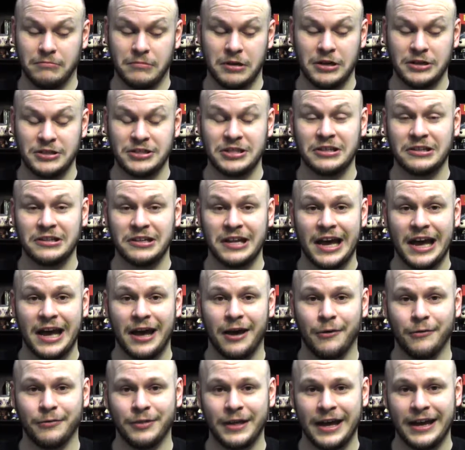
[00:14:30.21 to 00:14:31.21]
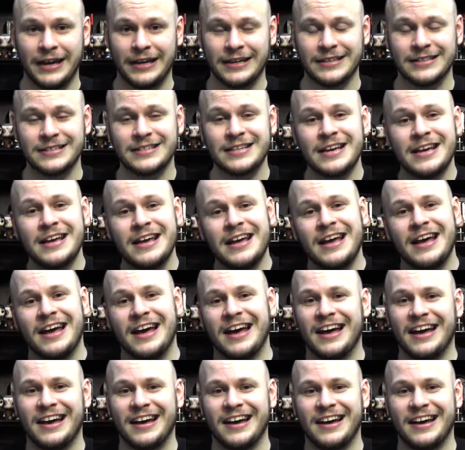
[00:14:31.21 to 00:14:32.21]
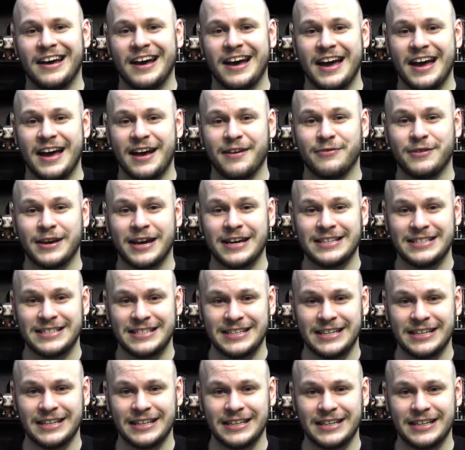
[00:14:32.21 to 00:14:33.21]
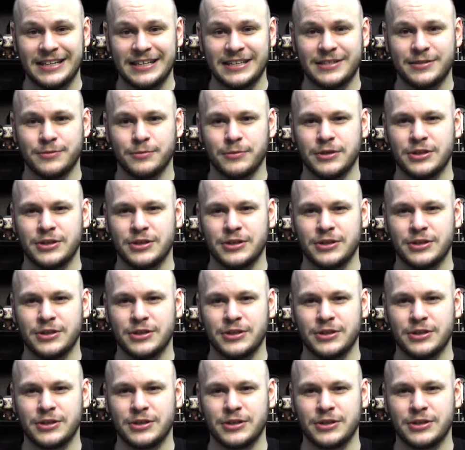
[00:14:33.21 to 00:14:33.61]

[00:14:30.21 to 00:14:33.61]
until now, that is. I have Caecilius,